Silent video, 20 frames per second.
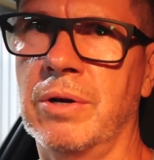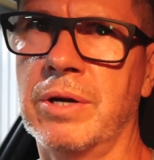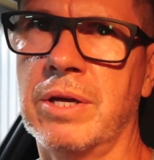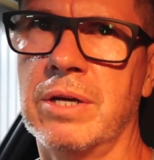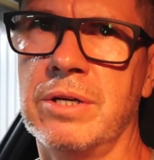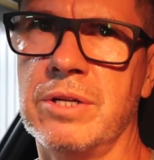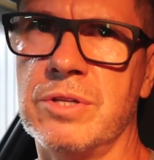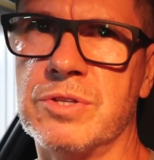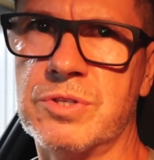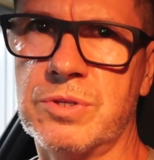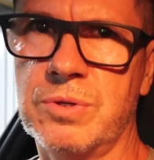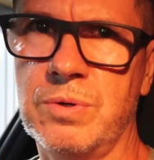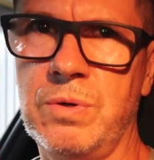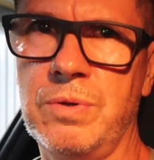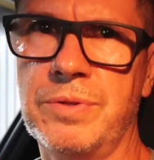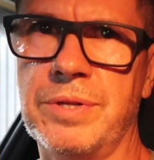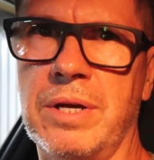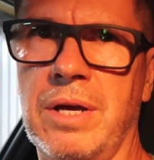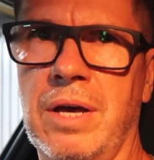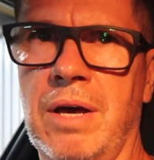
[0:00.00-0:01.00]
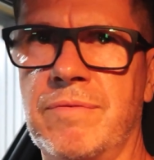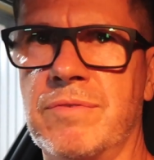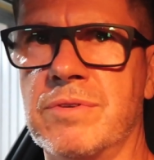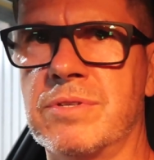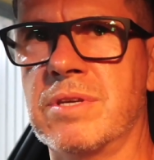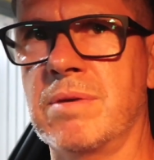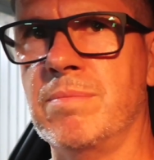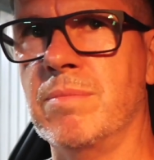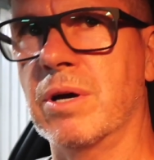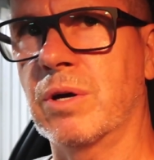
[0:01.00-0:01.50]
get it installed, then I have to
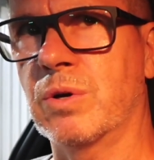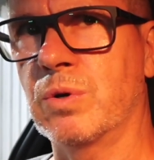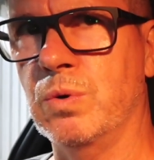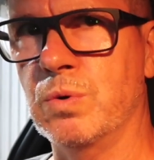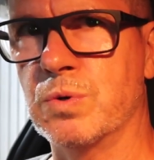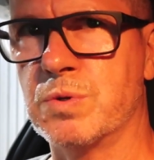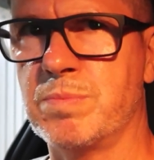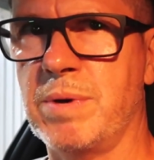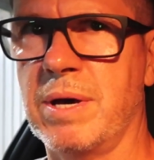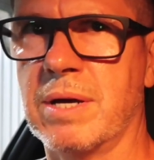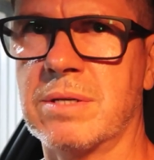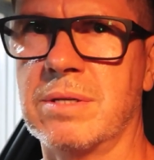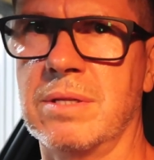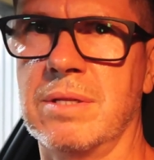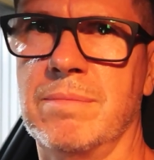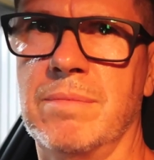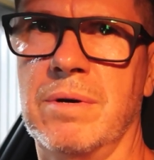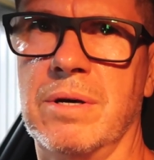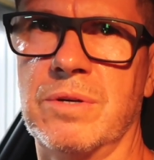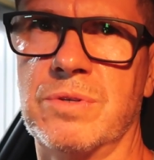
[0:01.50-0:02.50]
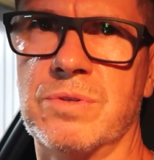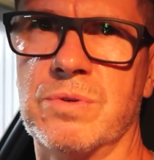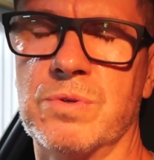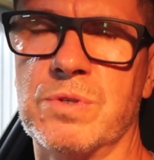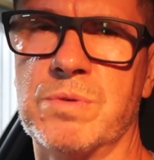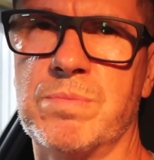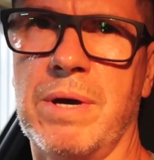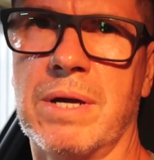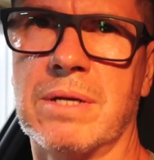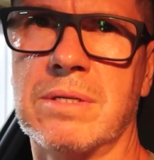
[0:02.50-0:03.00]
send my cores back to them, my
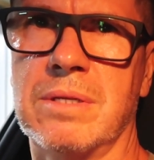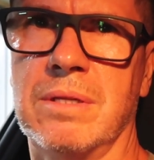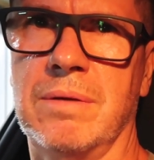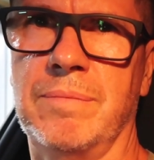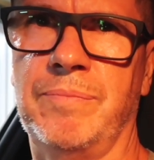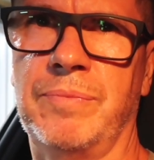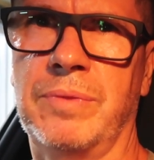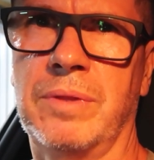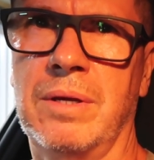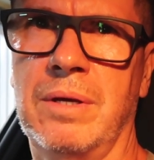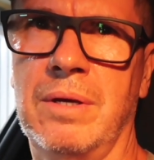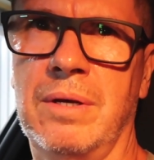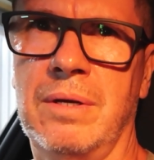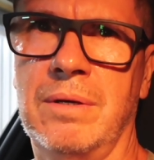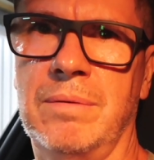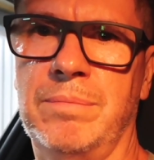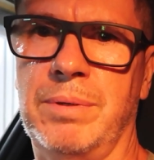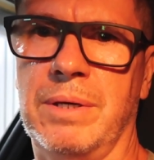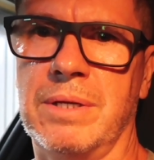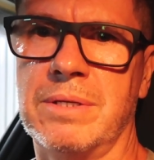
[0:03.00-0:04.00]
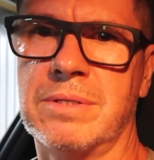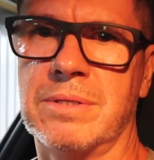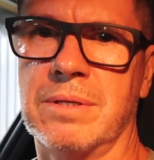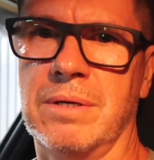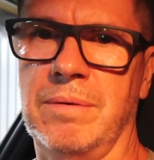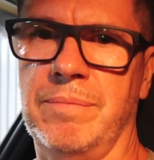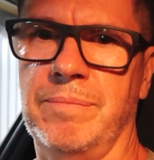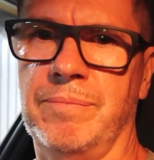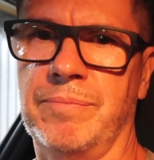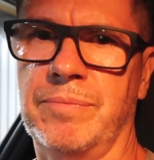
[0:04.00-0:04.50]
exhaust back to them. But
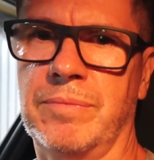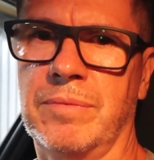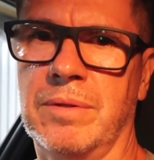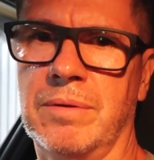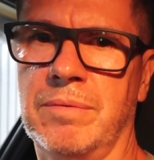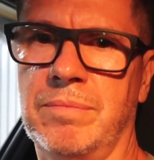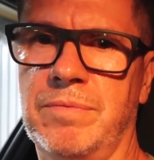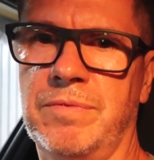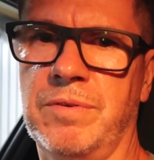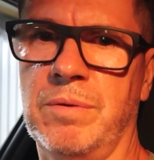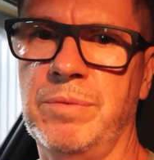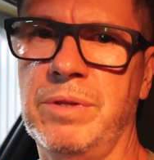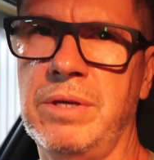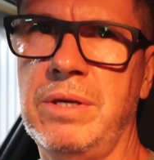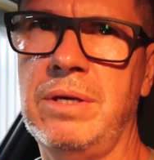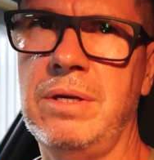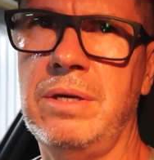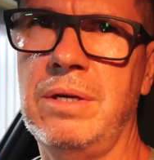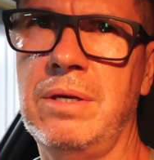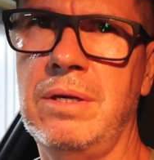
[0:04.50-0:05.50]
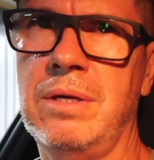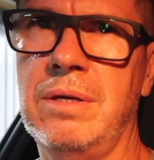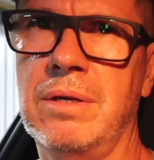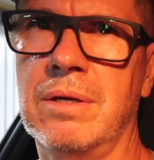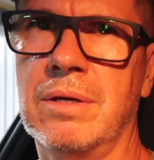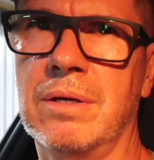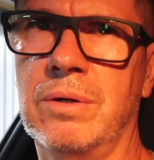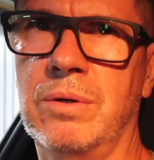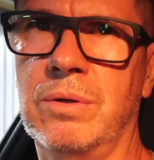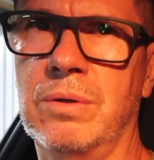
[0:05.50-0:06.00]
from
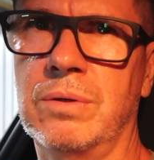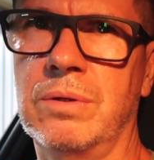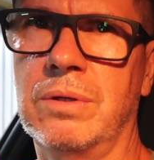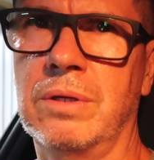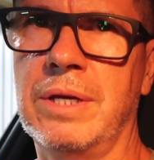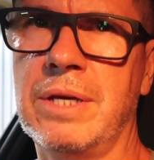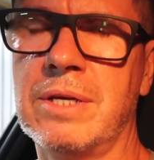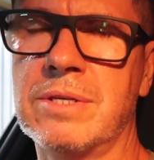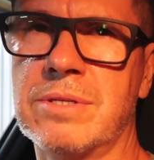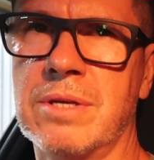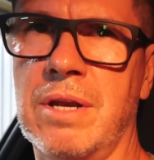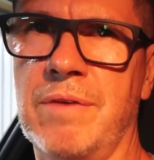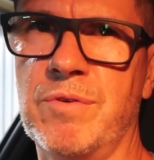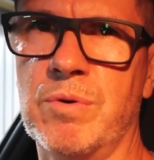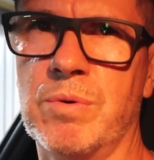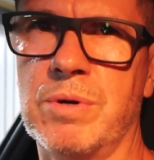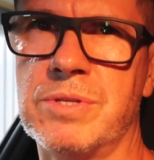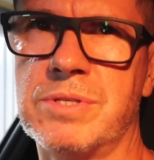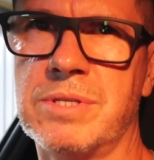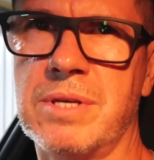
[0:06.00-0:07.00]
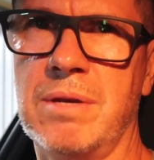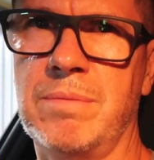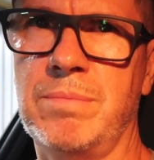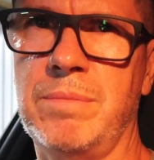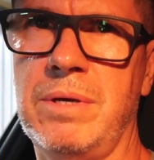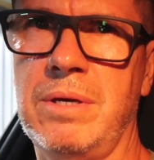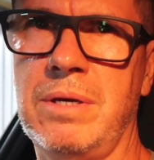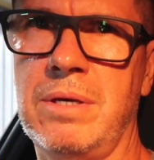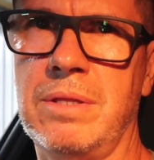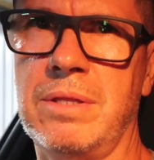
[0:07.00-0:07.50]
the links that everyone sent
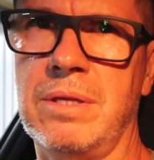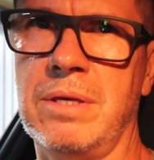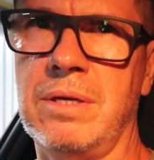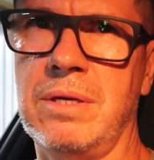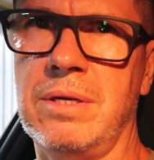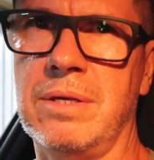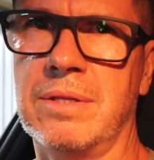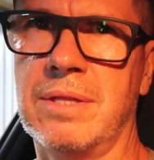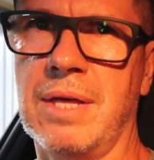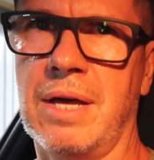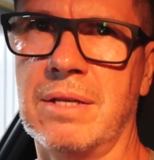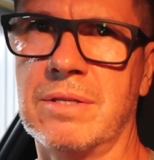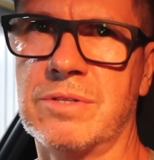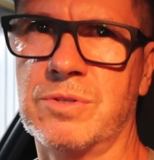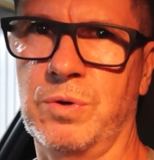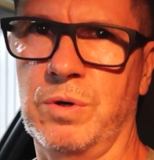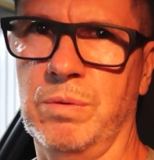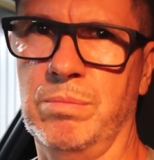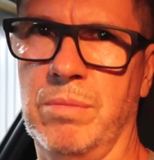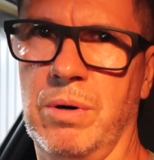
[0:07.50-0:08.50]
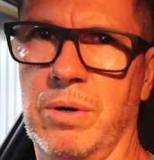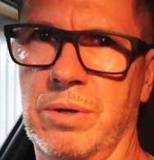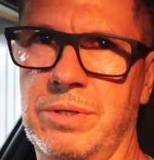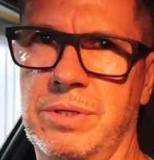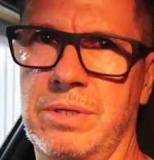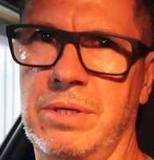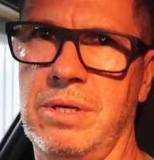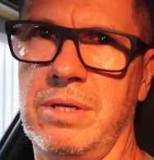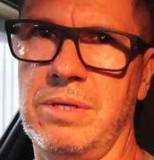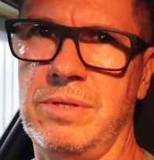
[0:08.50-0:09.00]
me, that sort of mod
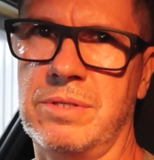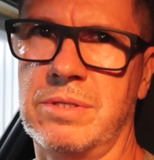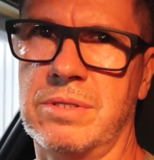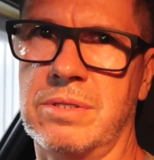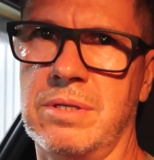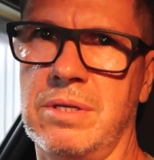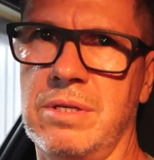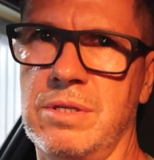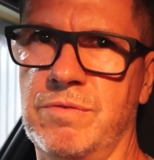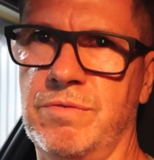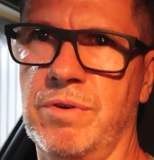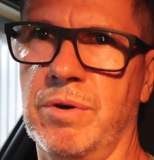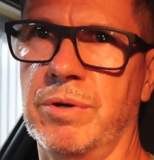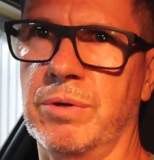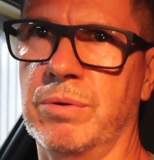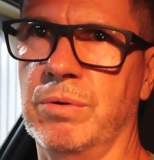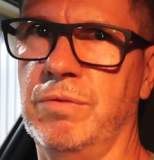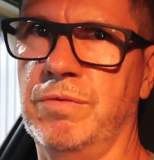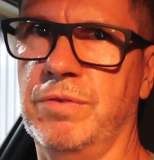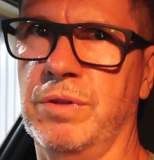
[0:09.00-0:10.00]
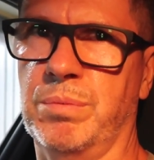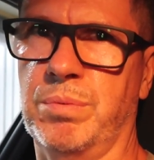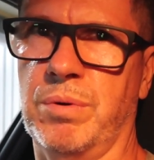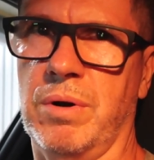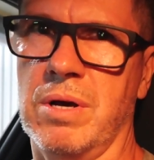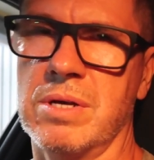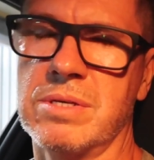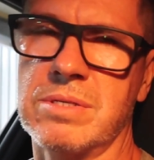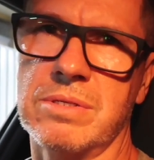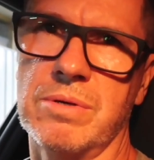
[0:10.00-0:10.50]
is very good for the
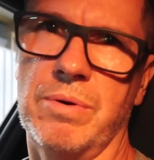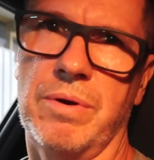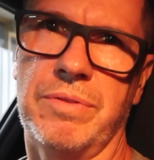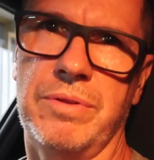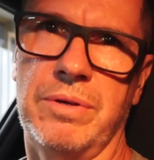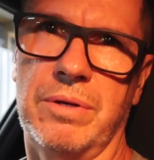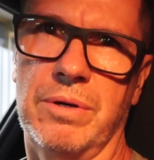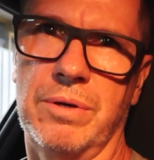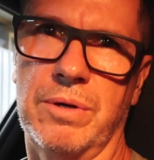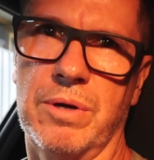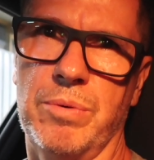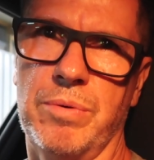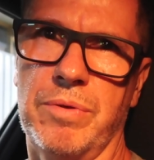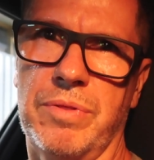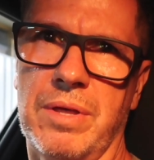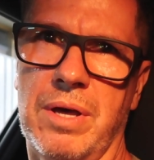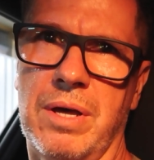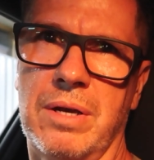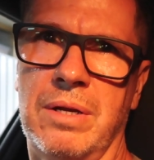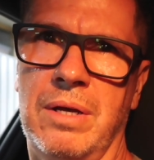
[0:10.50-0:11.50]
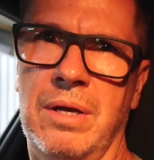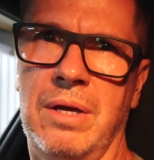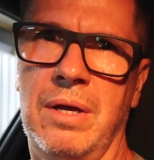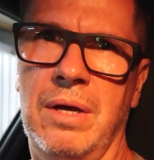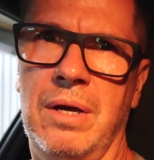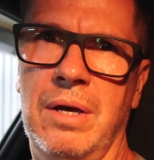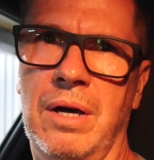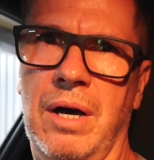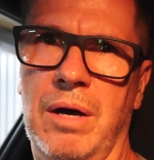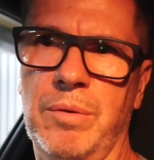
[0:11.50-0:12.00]
price, so I think I'll go with that.
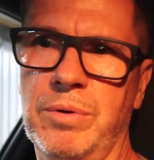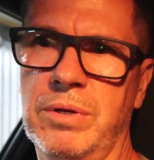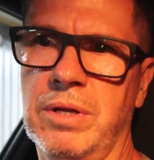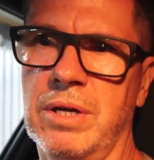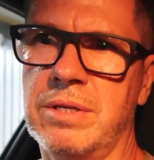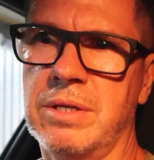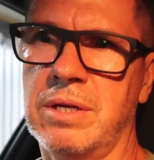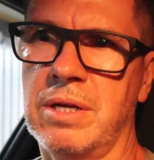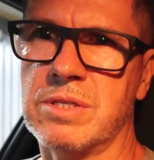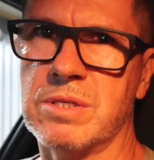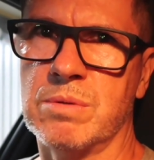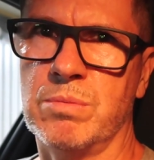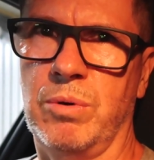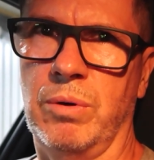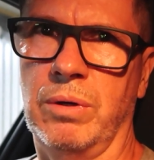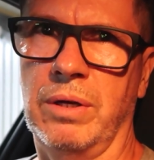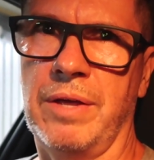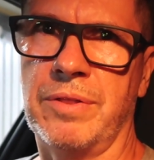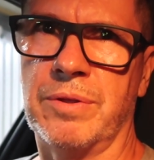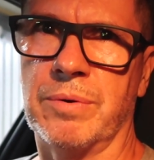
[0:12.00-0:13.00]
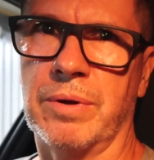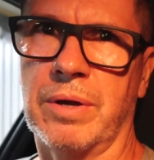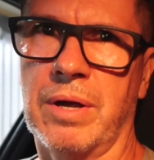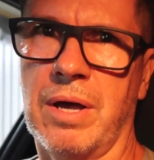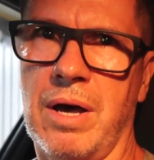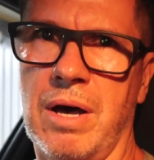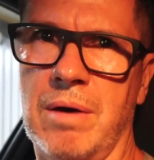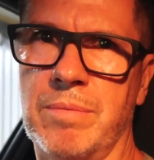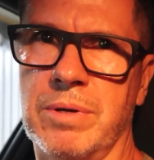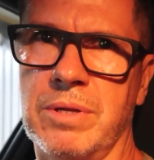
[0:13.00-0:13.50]
I would like to get some more leather and
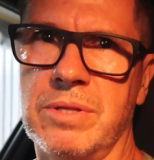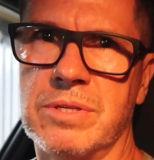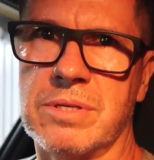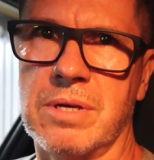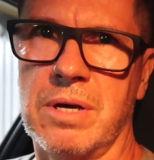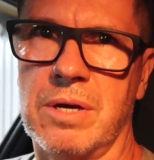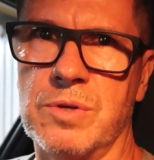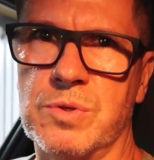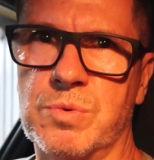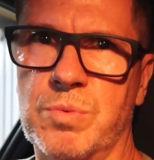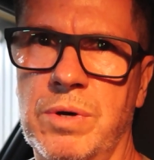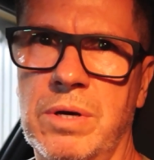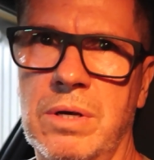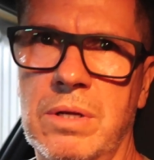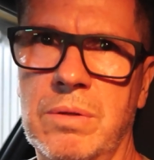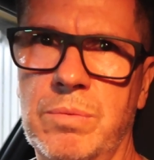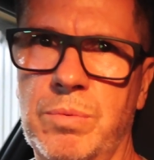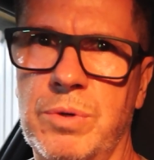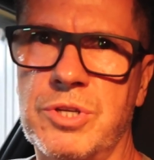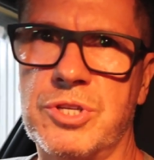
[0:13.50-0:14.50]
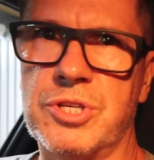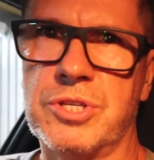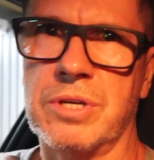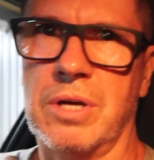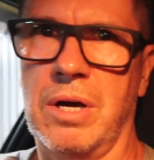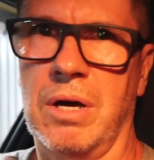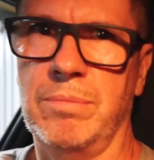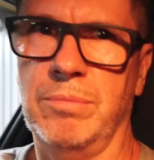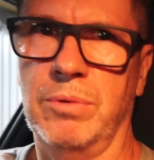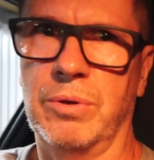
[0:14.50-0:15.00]
carbon inside as well, which
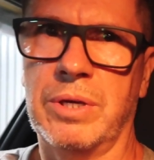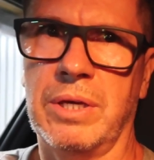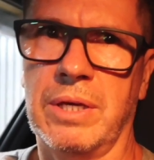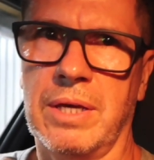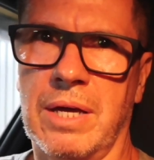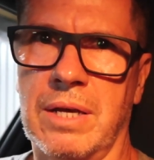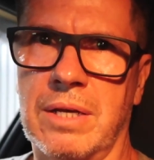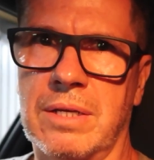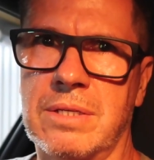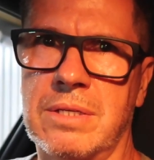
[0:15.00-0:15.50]
I'm looking